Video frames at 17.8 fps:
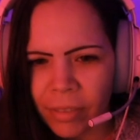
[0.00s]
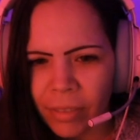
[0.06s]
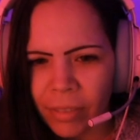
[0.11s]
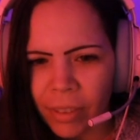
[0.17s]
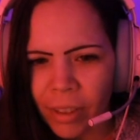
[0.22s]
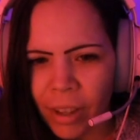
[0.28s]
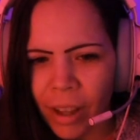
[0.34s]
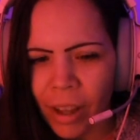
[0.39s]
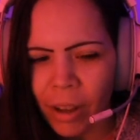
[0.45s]

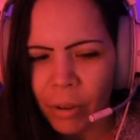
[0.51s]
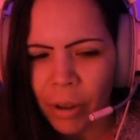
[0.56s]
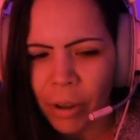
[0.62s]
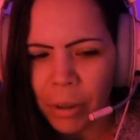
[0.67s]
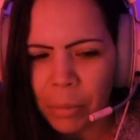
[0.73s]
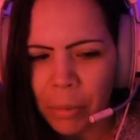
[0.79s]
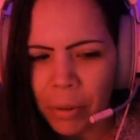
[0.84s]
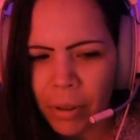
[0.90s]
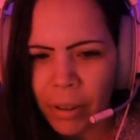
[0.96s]
Oh, come
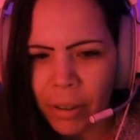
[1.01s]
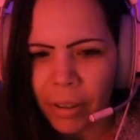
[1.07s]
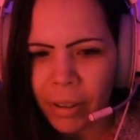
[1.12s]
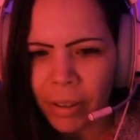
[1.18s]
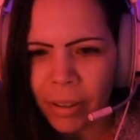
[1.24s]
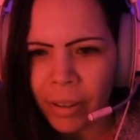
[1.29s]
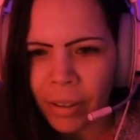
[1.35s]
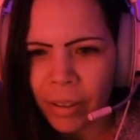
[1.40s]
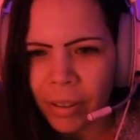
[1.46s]
on.
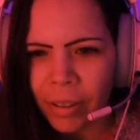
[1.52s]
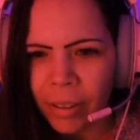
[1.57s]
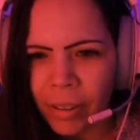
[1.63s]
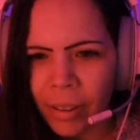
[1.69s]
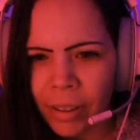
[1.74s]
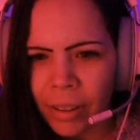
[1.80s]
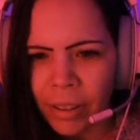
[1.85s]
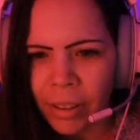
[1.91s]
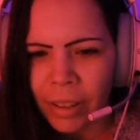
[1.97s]

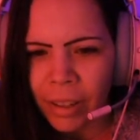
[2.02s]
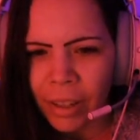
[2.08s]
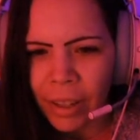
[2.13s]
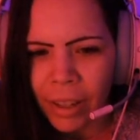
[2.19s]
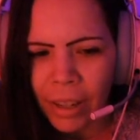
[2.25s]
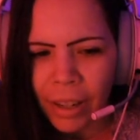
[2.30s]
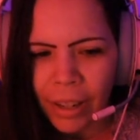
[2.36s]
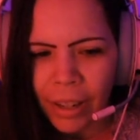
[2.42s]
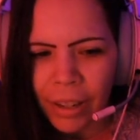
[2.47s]
Get out